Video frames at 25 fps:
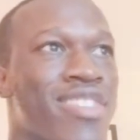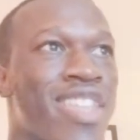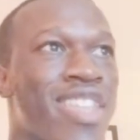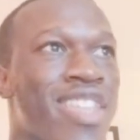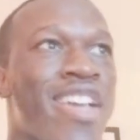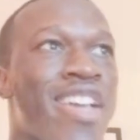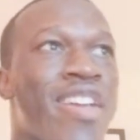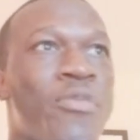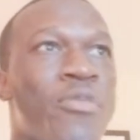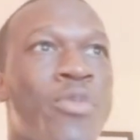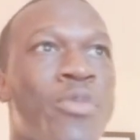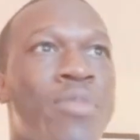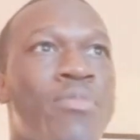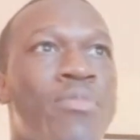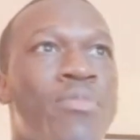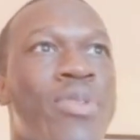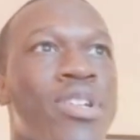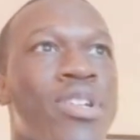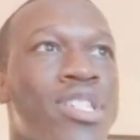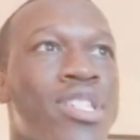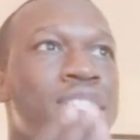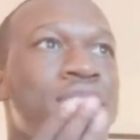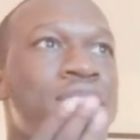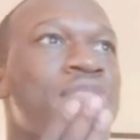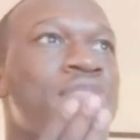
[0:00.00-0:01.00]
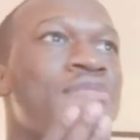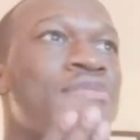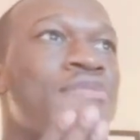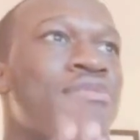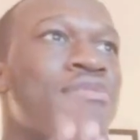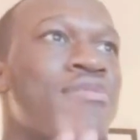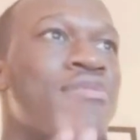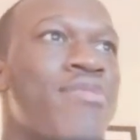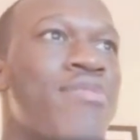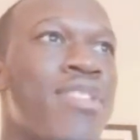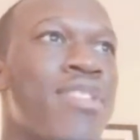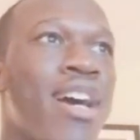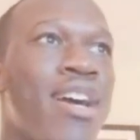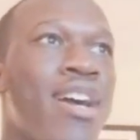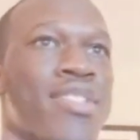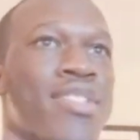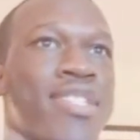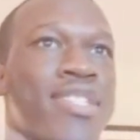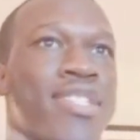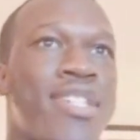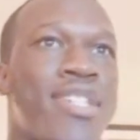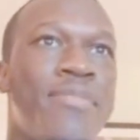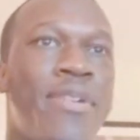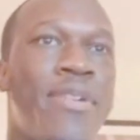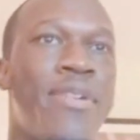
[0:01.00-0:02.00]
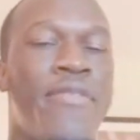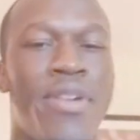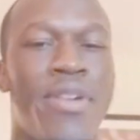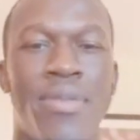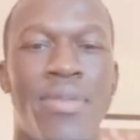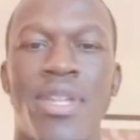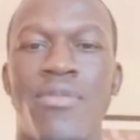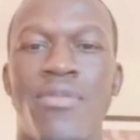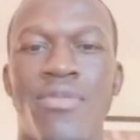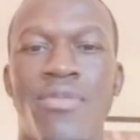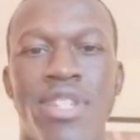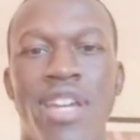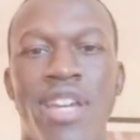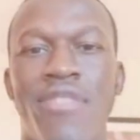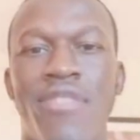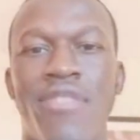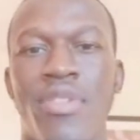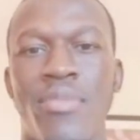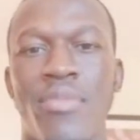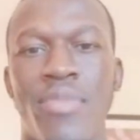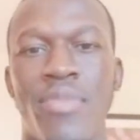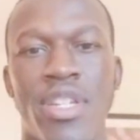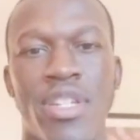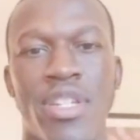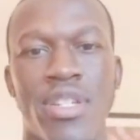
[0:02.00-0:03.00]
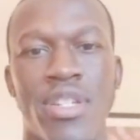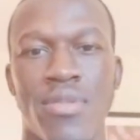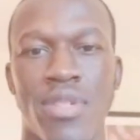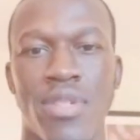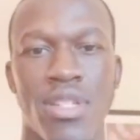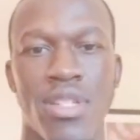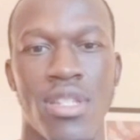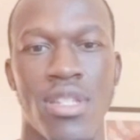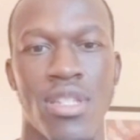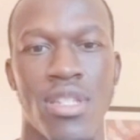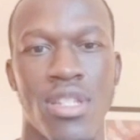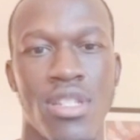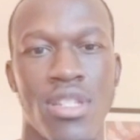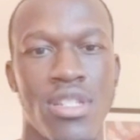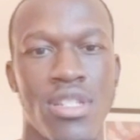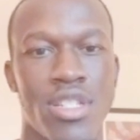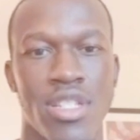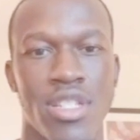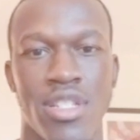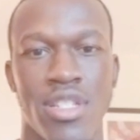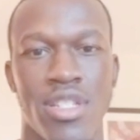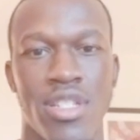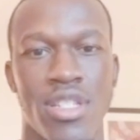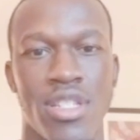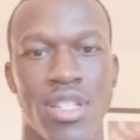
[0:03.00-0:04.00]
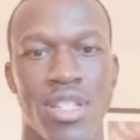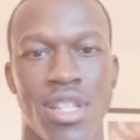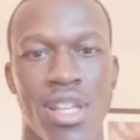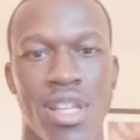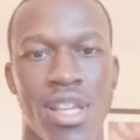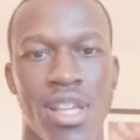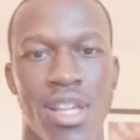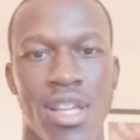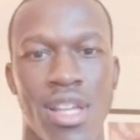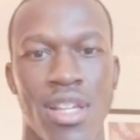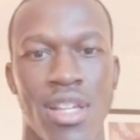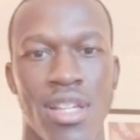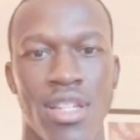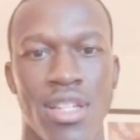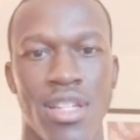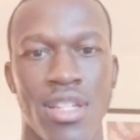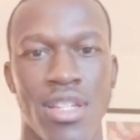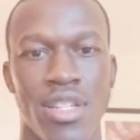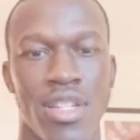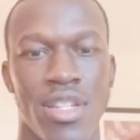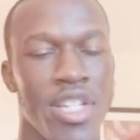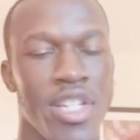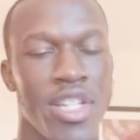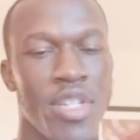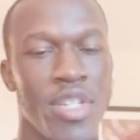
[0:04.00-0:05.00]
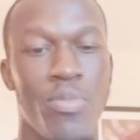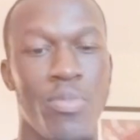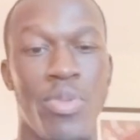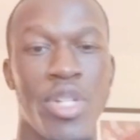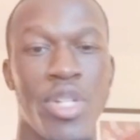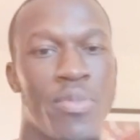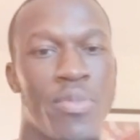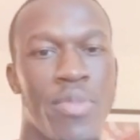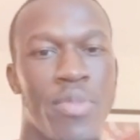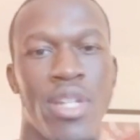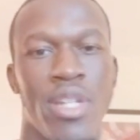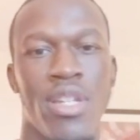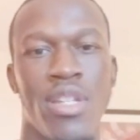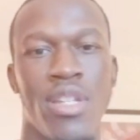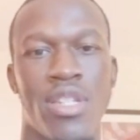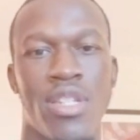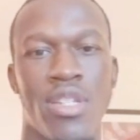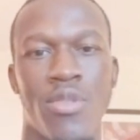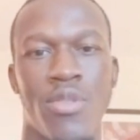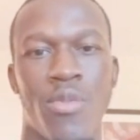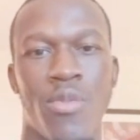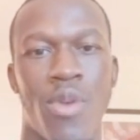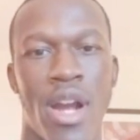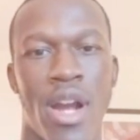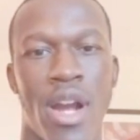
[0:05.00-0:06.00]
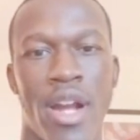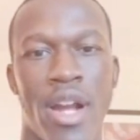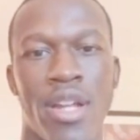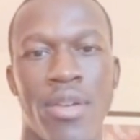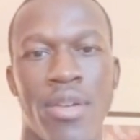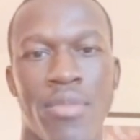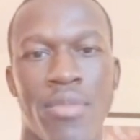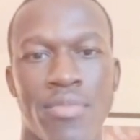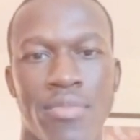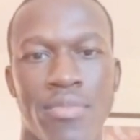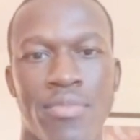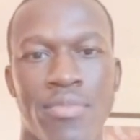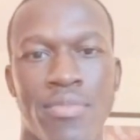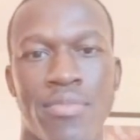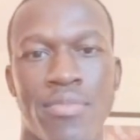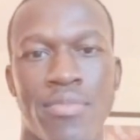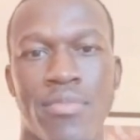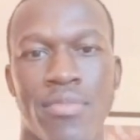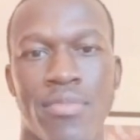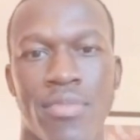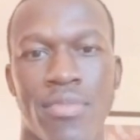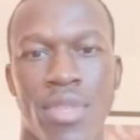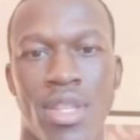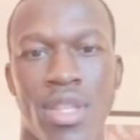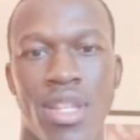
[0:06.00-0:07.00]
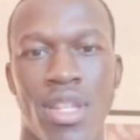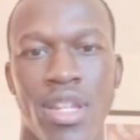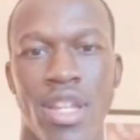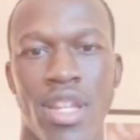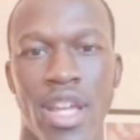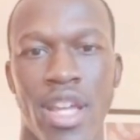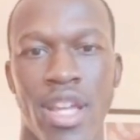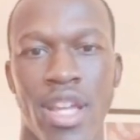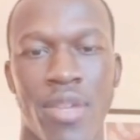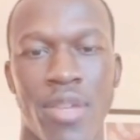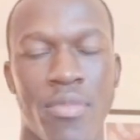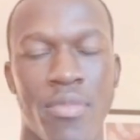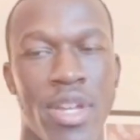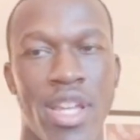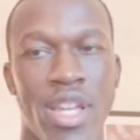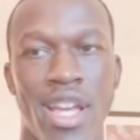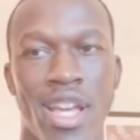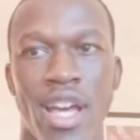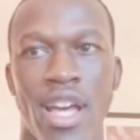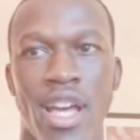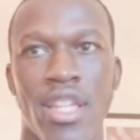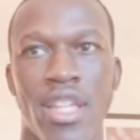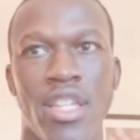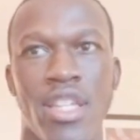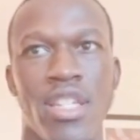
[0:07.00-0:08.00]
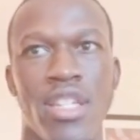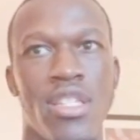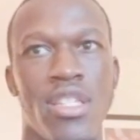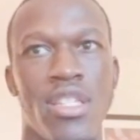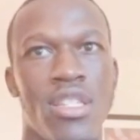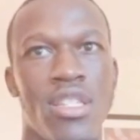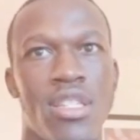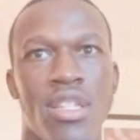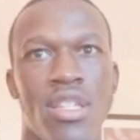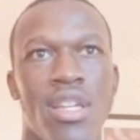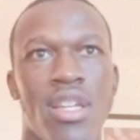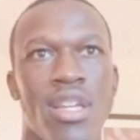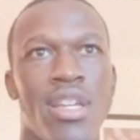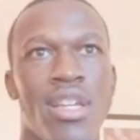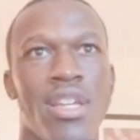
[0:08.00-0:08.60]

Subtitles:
thank one person outside of my family, it would definitely be him because he pushed me to where I am today. But yeah, he's